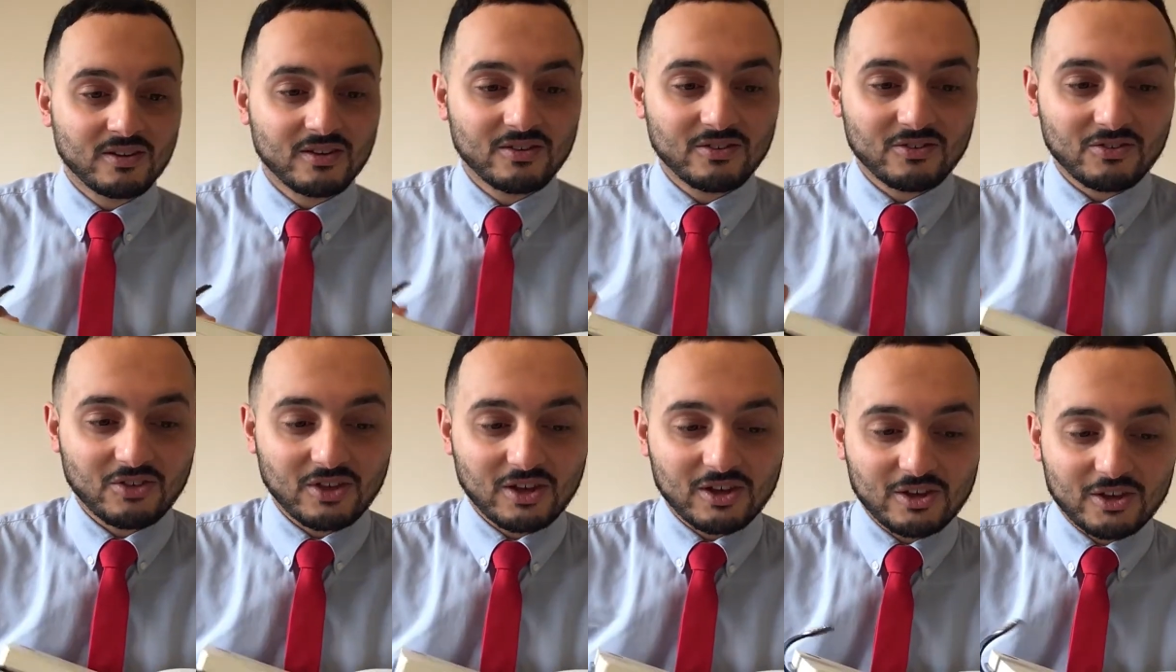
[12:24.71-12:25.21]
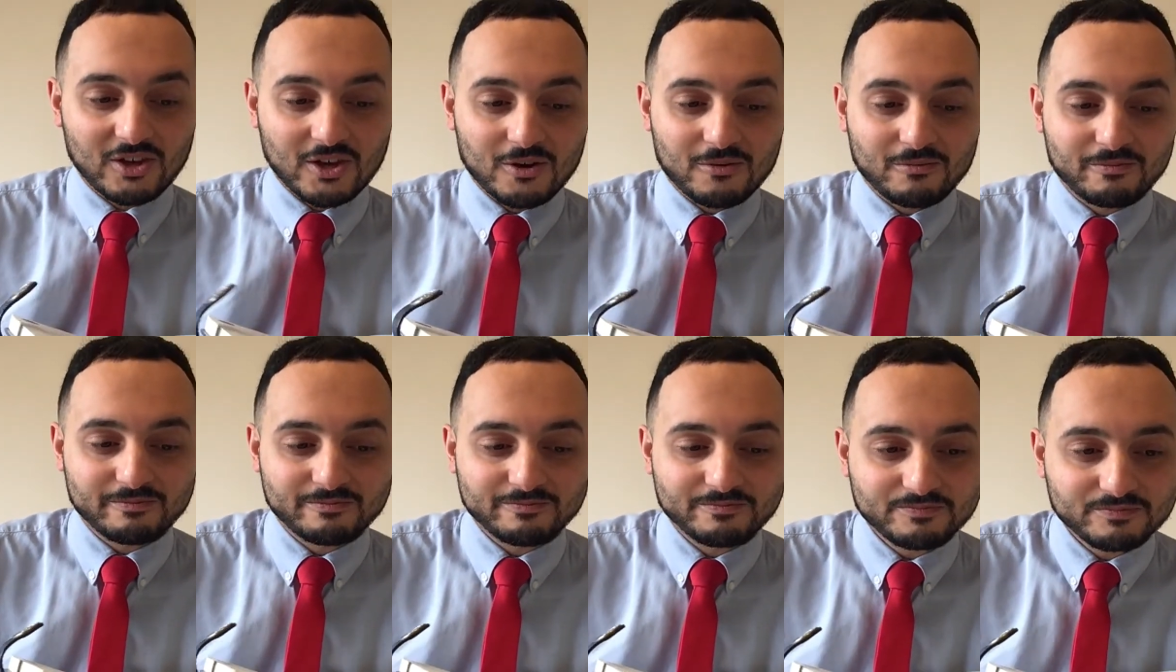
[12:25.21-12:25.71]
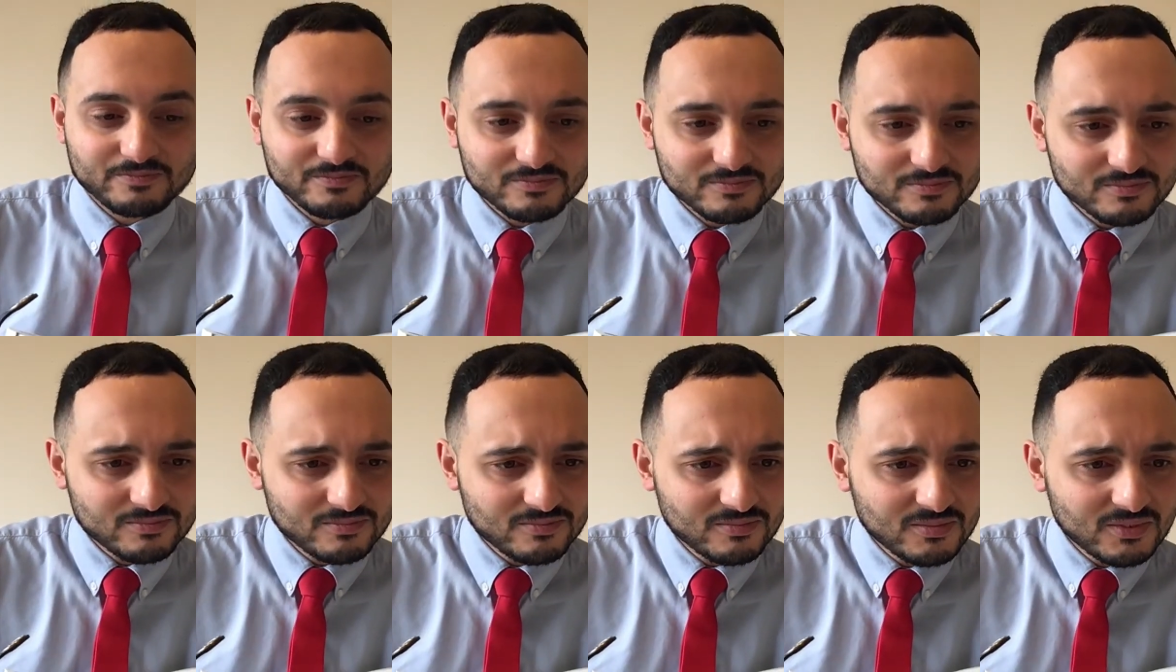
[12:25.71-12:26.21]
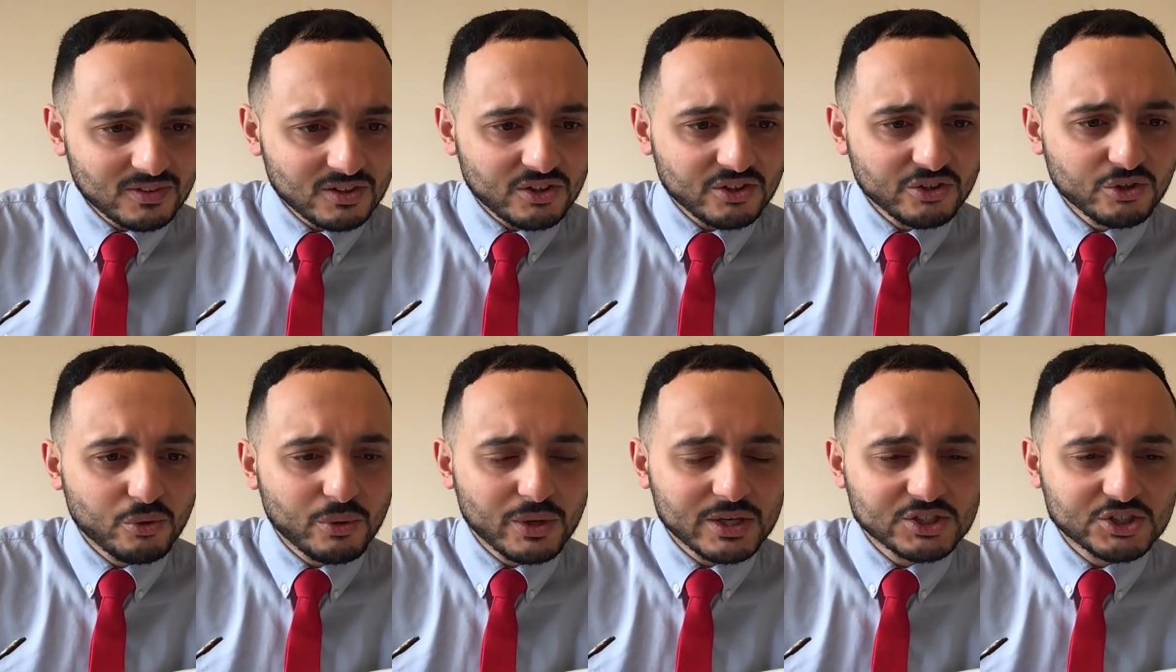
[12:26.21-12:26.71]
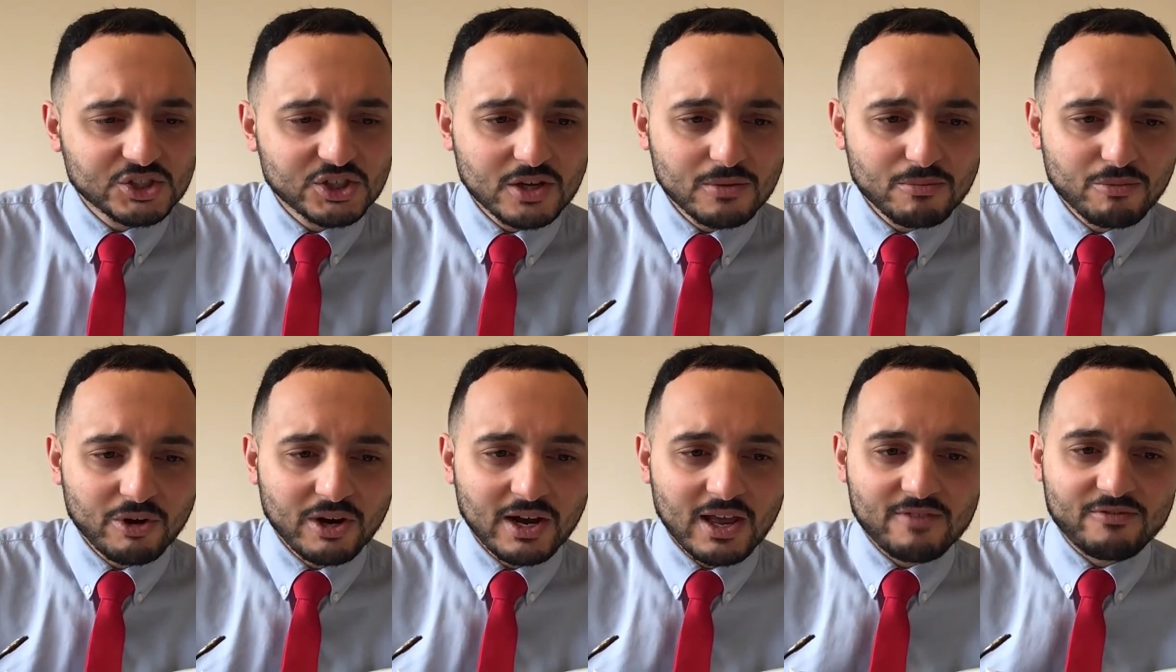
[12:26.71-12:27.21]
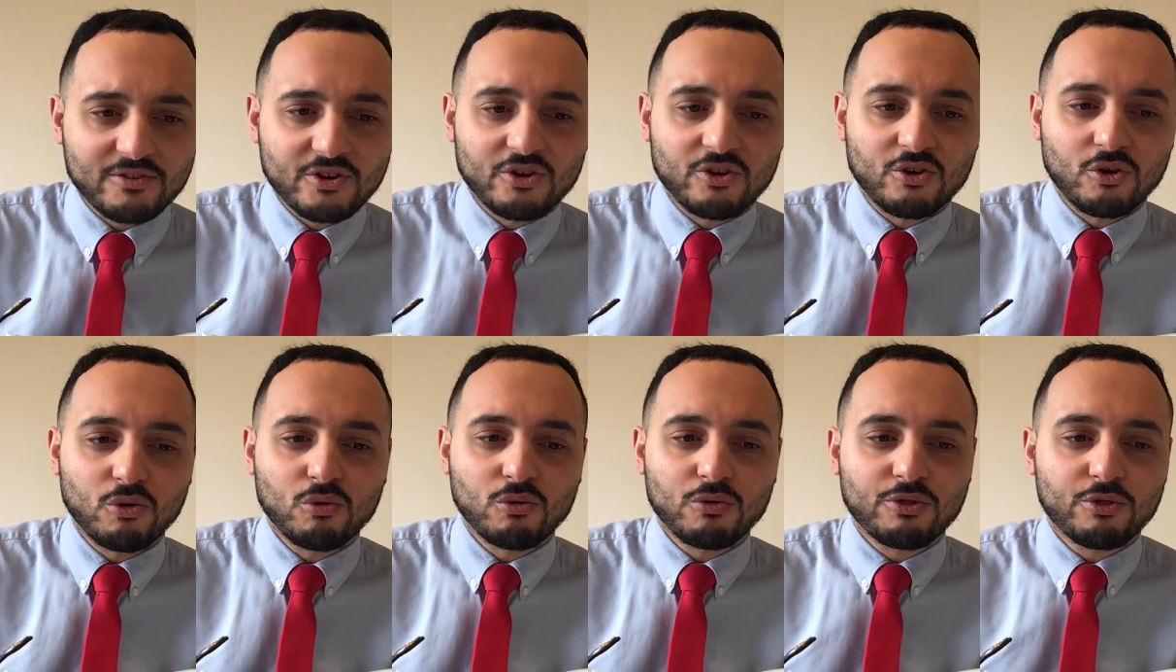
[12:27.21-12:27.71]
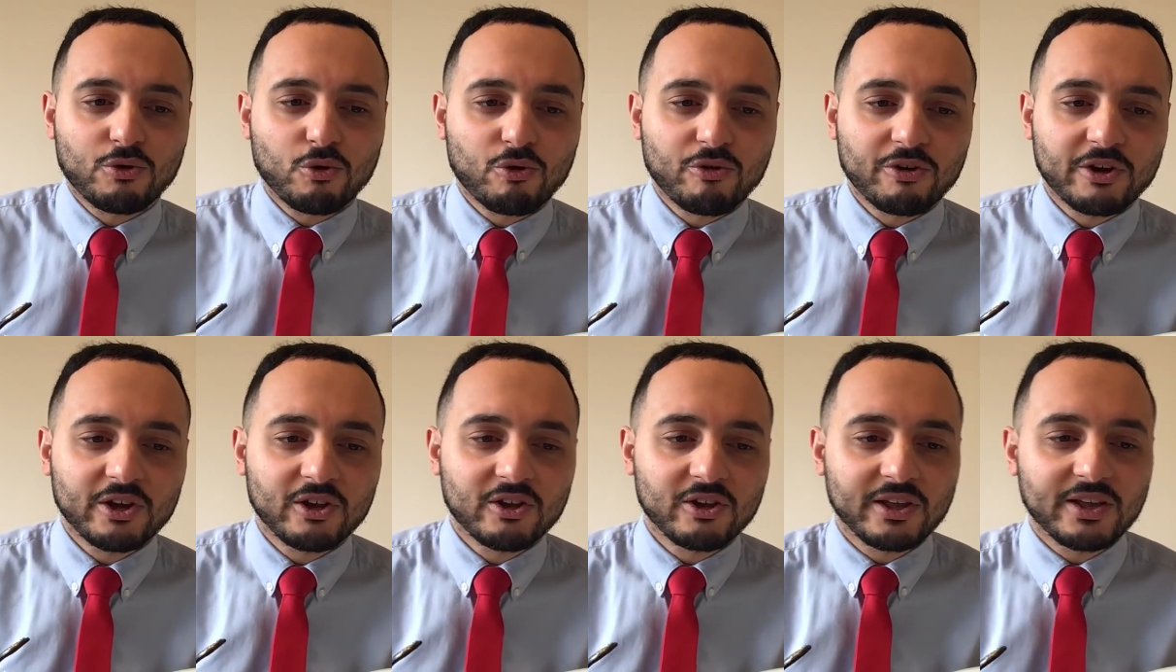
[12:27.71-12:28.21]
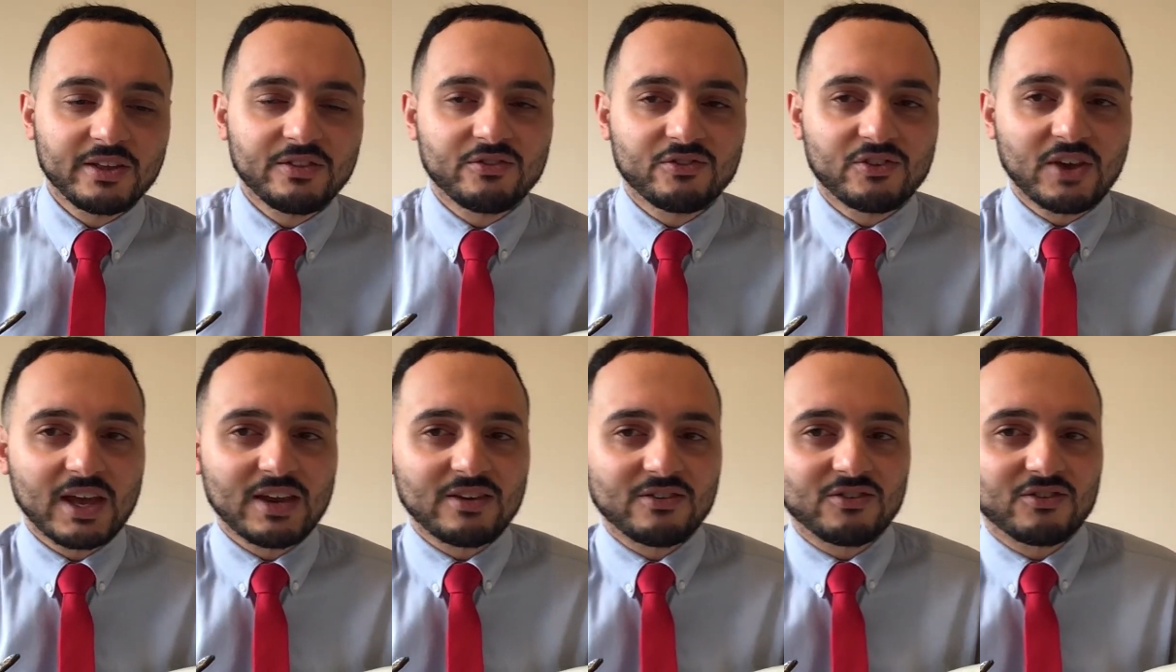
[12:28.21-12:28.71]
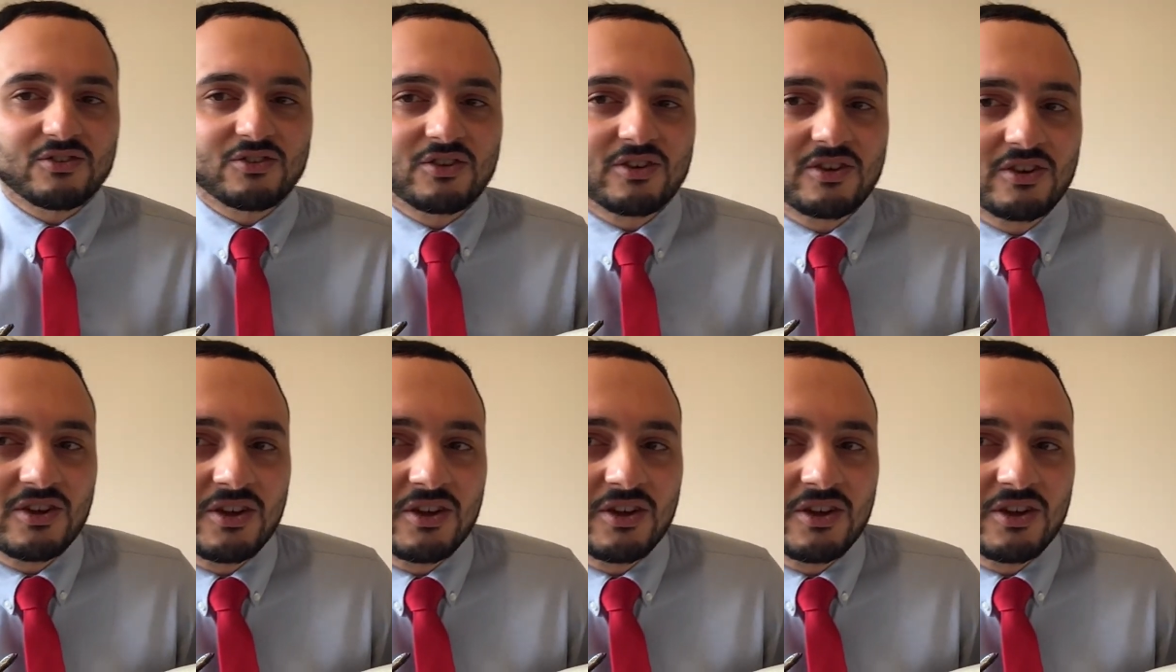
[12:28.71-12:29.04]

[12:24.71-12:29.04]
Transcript: So there you go. Question number 11 Authorial intent.